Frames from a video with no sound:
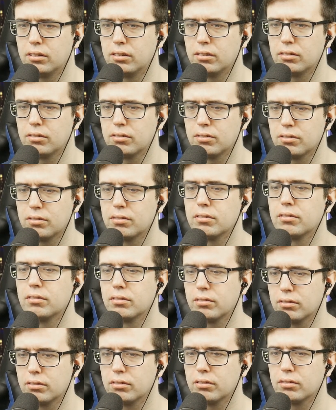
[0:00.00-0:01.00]

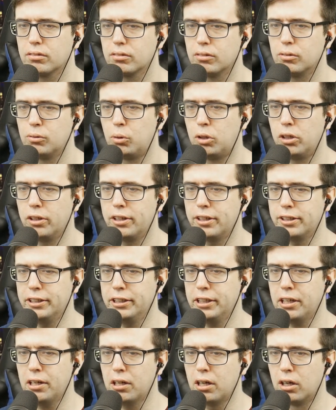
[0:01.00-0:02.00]
hmm. Well, there
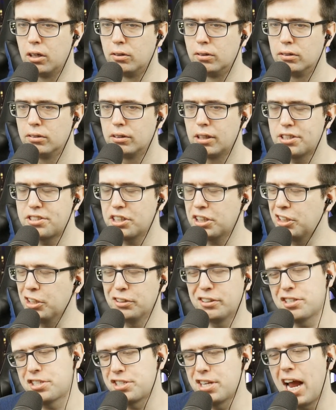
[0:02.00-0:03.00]
you go. It's a
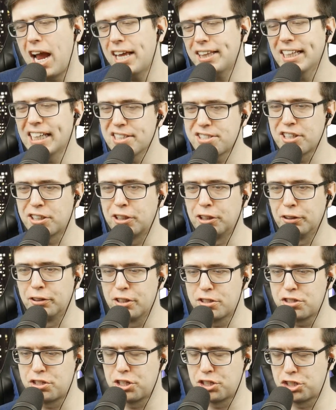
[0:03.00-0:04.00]
good decision. I think it's a good
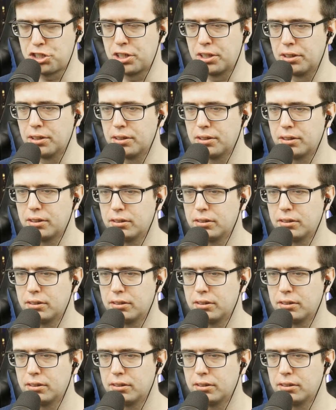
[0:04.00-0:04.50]
decision.